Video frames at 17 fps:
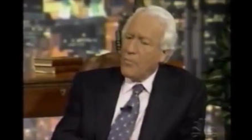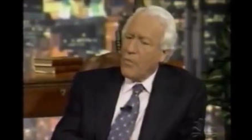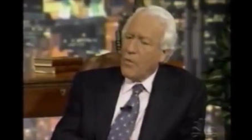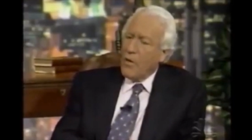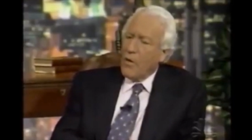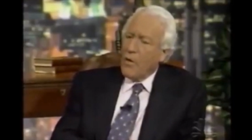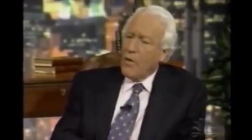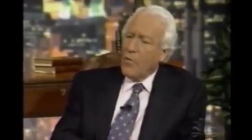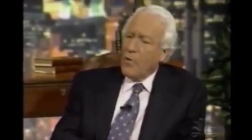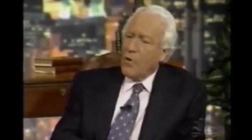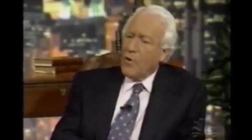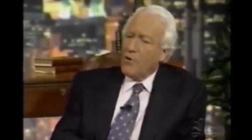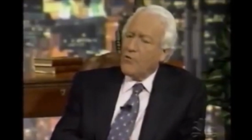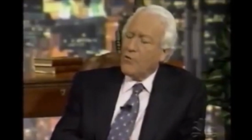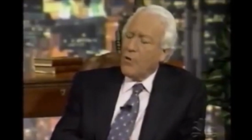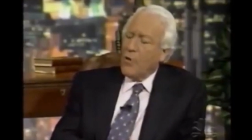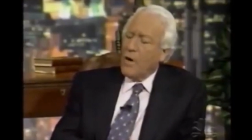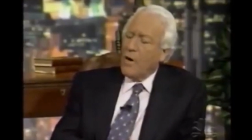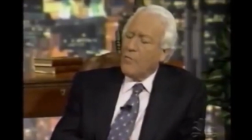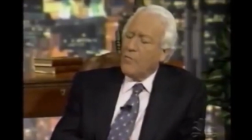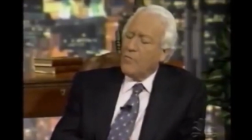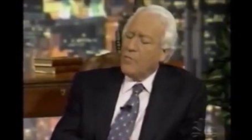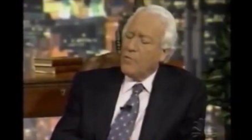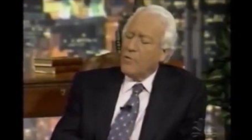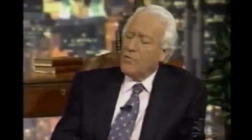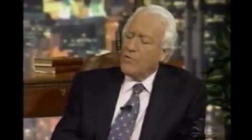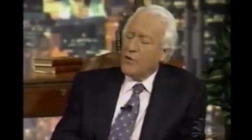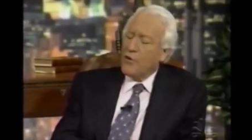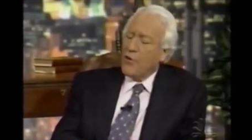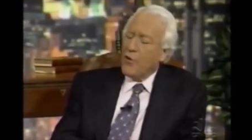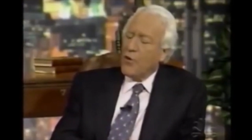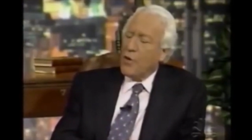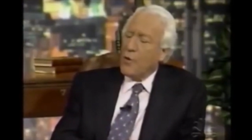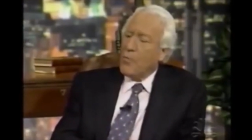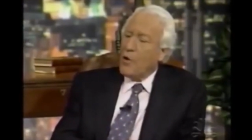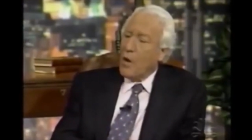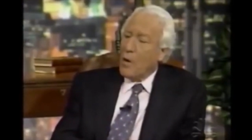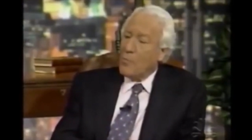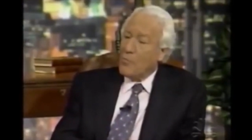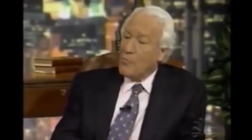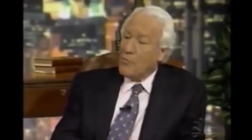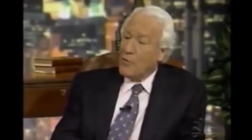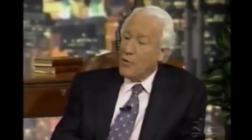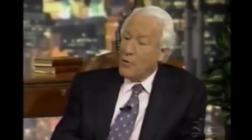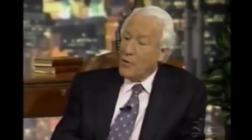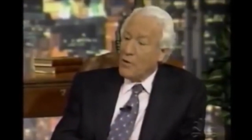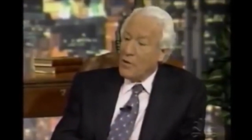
Yes. We also have security problems that we